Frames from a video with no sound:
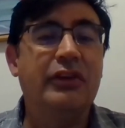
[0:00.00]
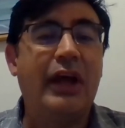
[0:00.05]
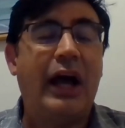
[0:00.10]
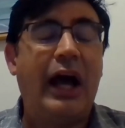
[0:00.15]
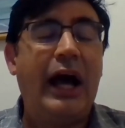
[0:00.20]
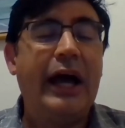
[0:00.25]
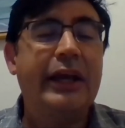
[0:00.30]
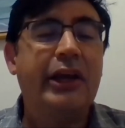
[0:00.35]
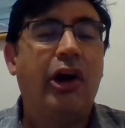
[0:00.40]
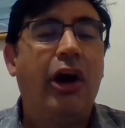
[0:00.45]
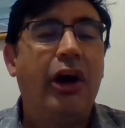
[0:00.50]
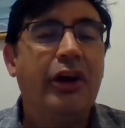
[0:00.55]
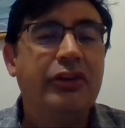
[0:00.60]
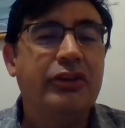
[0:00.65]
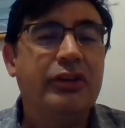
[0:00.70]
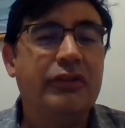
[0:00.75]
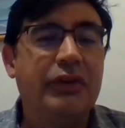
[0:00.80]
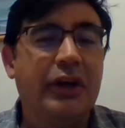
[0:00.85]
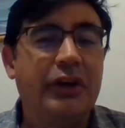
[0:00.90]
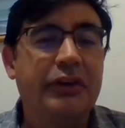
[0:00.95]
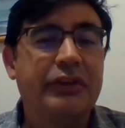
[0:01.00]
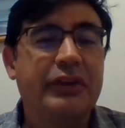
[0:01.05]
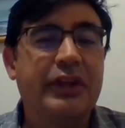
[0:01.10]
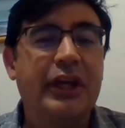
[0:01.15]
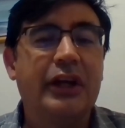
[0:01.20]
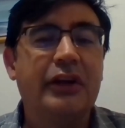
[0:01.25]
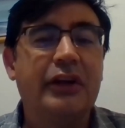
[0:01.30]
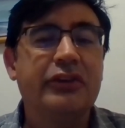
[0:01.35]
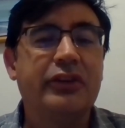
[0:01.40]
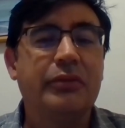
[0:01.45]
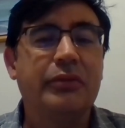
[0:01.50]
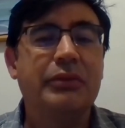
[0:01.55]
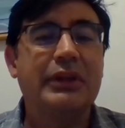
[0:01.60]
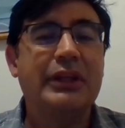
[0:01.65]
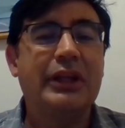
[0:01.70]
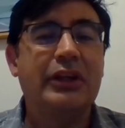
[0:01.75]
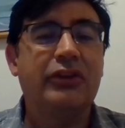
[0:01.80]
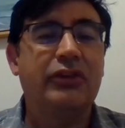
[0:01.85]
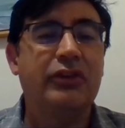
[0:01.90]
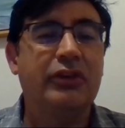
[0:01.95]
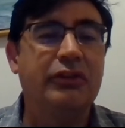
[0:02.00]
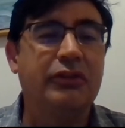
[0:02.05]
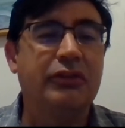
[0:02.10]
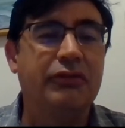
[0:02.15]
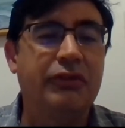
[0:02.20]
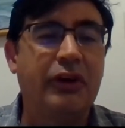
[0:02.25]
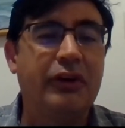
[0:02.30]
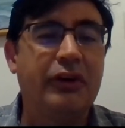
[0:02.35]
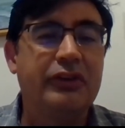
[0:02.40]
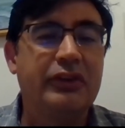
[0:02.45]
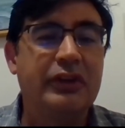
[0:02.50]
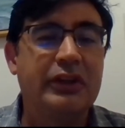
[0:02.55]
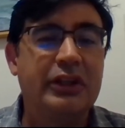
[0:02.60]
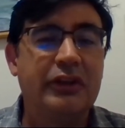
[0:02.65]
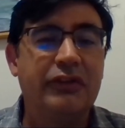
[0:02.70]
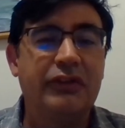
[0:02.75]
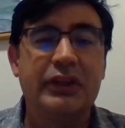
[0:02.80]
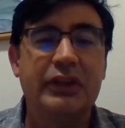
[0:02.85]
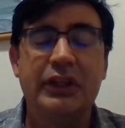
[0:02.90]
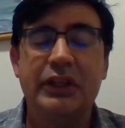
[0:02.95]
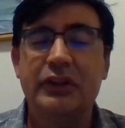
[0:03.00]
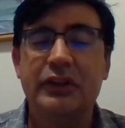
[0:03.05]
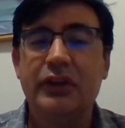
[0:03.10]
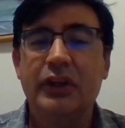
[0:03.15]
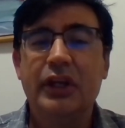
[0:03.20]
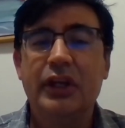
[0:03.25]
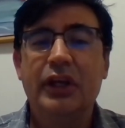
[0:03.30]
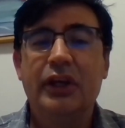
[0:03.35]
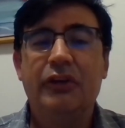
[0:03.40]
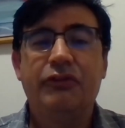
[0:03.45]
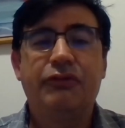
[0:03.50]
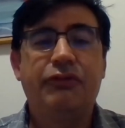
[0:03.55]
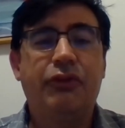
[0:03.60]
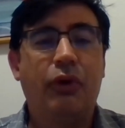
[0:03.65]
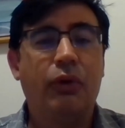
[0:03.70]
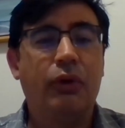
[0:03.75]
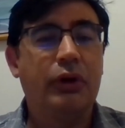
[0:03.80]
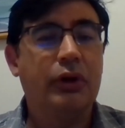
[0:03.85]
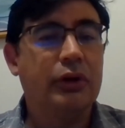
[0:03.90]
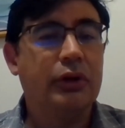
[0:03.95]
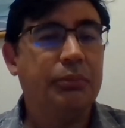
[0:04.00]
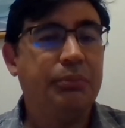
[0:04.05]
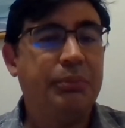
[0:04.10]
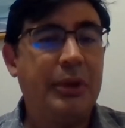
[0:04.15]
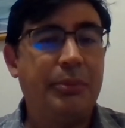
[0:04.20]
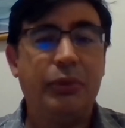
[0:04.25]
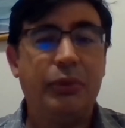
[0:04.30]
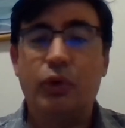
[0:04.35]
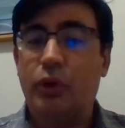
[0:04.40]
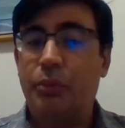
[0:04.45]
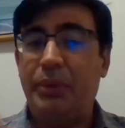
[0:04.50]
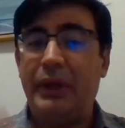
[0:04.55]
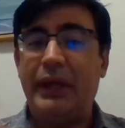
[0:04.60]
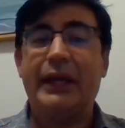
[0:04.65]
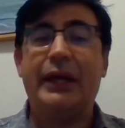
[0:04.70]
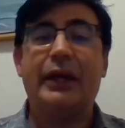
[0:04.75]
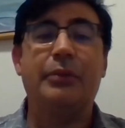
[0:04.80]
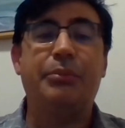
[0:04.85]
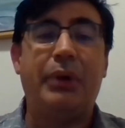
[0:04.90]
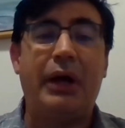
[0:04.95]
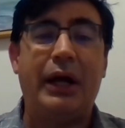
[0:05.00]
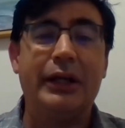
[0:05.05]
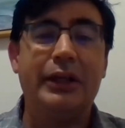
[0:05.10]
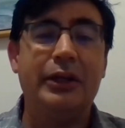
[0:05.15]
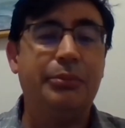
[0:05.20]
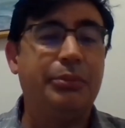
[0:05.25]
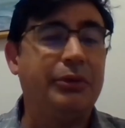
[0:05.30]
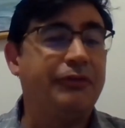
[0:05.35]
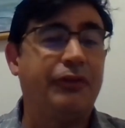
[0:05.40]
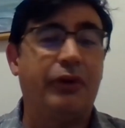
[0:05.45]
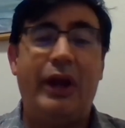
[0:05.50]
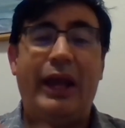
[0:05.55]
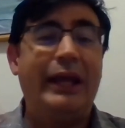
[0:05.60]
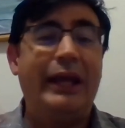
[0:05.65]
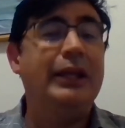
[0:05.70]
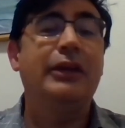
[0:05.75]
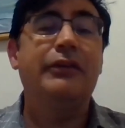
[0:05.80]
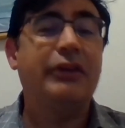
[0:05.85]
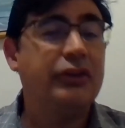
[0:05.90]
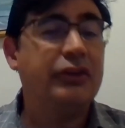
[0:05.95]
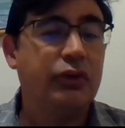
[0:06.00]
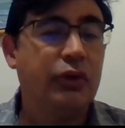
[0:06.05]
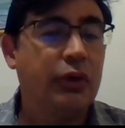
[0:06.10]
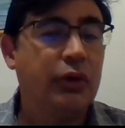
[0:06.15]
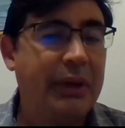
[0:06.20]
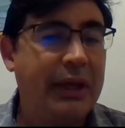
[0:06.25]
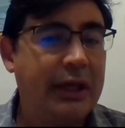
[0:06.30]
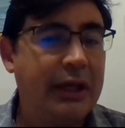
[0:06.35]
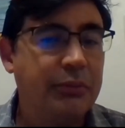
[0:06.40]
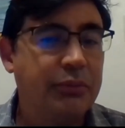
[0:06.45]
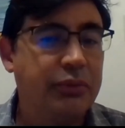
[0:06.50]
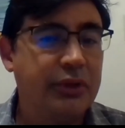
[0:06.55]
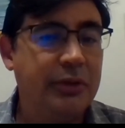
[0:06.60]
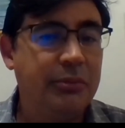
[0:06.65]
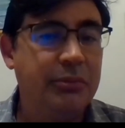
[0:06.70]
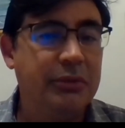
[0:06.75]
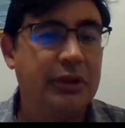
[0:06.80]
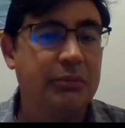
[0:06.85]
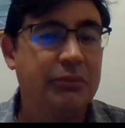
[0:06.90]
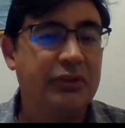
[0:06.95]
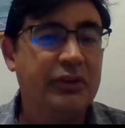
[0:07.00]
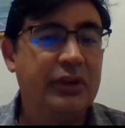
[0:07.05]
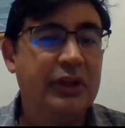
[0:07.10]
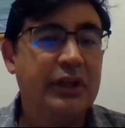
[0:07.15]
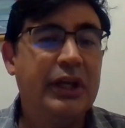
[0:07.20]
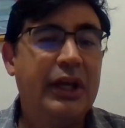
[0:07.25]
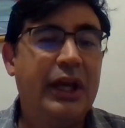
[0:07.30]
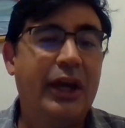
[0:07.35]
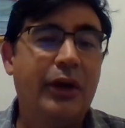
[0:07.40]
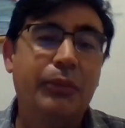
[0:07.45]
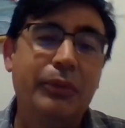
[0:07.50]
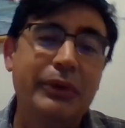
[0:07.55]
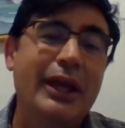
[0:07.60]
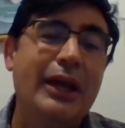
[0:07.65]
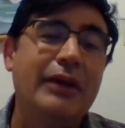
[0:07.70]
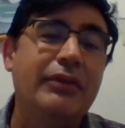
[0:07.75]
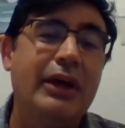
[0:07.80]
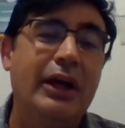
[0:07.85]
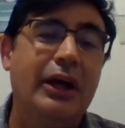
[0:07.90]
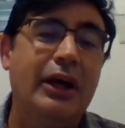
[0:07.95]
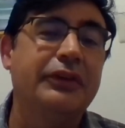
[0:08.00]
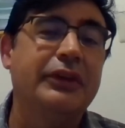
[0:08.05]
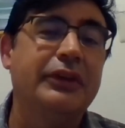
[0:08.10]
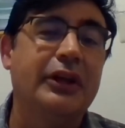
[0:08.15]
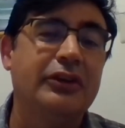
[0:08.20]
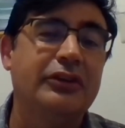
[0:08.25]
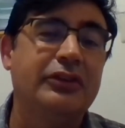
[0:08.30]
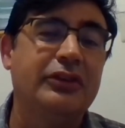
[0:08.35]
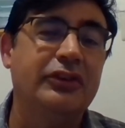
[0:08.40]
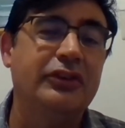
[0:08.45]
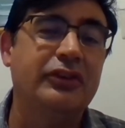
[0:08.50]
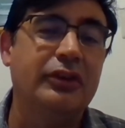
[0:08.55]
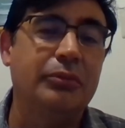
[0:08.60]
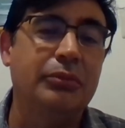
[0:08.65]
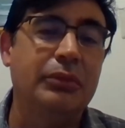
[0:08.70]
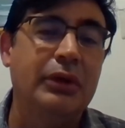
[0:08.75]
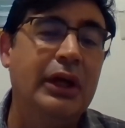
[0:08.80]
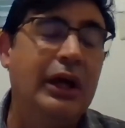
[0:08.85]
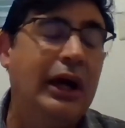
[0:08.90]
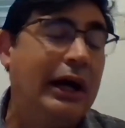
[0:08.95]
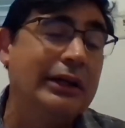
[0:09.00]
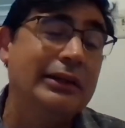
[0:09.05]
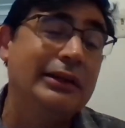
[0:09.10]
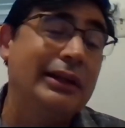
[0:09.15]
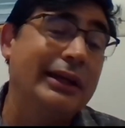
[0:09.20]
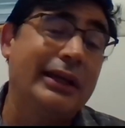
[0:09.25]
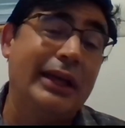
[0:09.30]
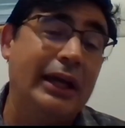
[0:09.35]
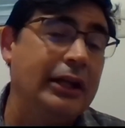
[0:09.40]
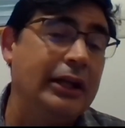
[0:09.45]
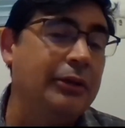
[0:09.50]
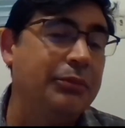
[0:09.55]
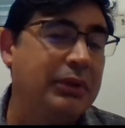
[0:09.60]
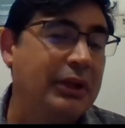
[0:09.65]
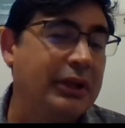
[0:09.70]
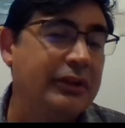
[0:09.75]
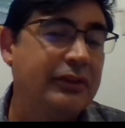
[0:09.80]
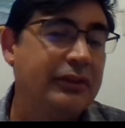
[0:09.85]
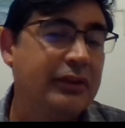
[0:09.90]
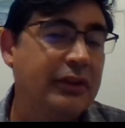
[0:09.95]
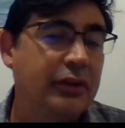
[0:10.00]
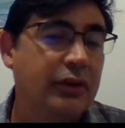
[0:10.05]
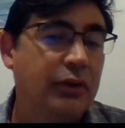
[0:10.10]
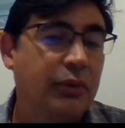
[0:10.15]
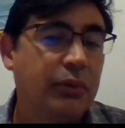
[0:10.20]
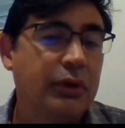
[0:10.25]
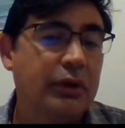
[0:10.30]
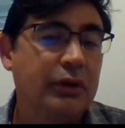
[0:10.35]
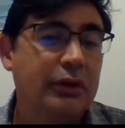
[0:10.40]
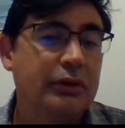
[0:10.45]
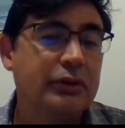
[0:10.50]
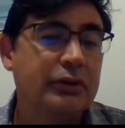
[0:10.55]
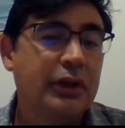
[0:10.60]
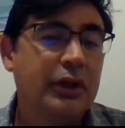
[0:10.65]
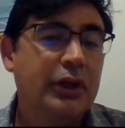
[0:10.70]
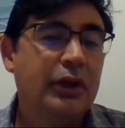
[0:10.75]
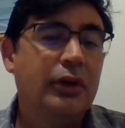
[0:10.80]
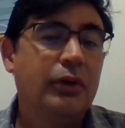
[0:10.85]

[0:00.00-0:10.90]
the high cost of healthcare is something that's very significant for people who are paying out of pocket, but for any of us who are paying premiums. And we have a healthcare system, unlike any place in the world,